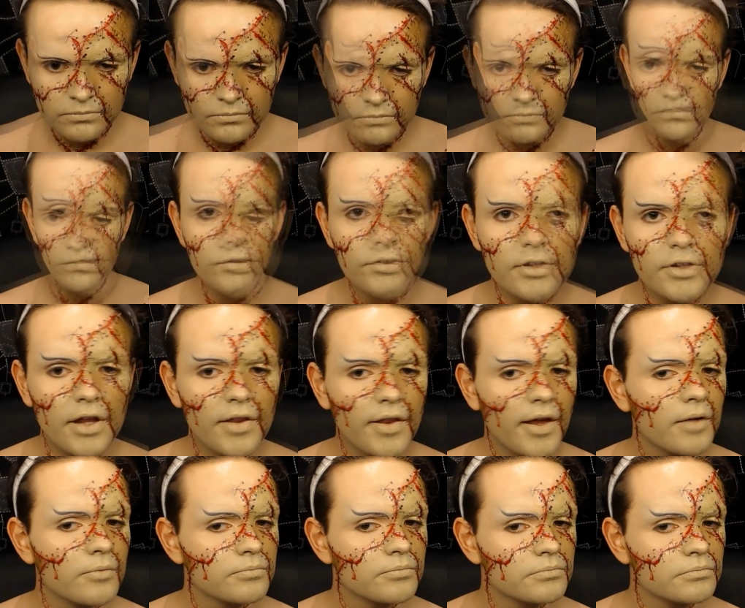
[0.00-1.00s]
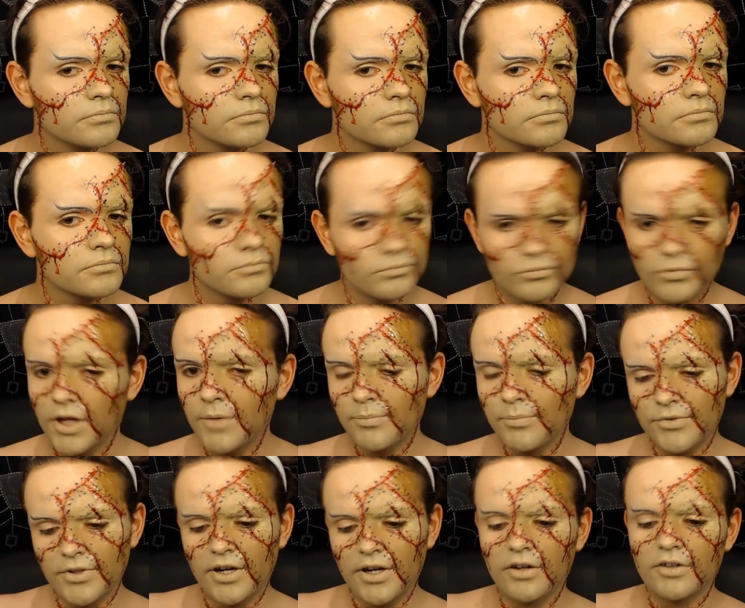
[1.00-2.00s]
Okay, so just like that. Okay,
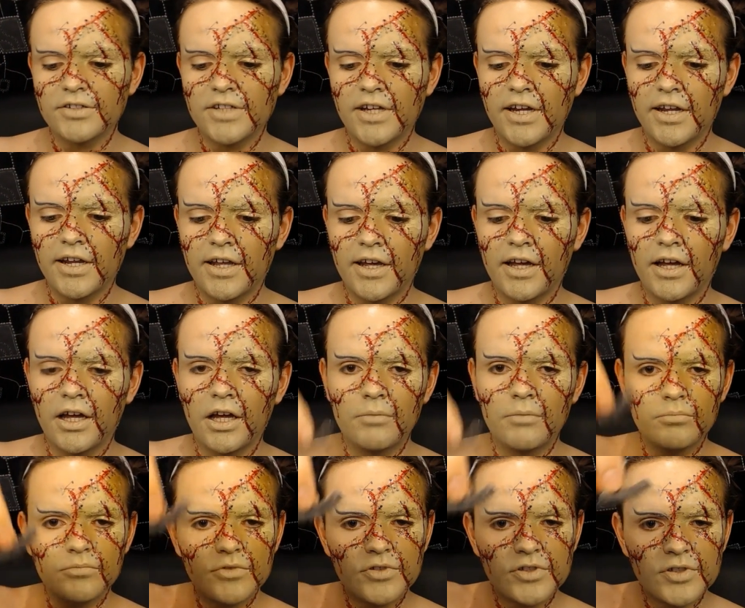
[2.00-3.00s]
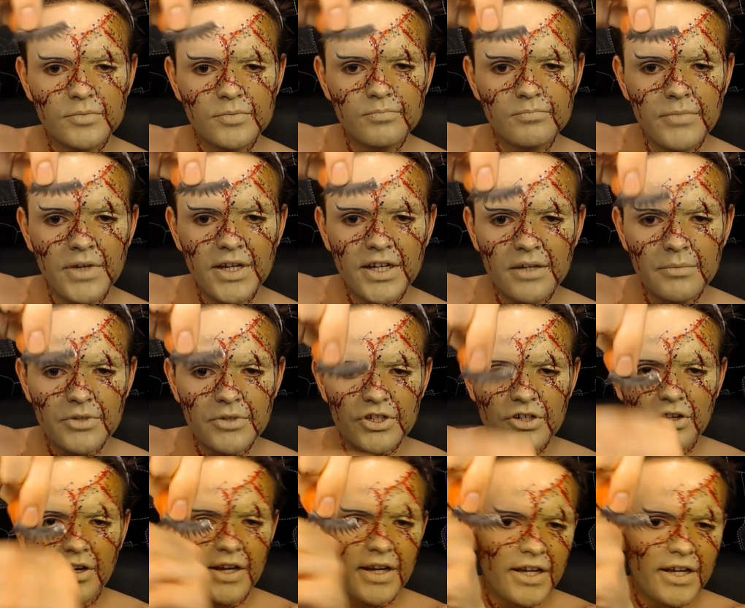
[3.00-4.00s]
so now I'm going to take um, mediumish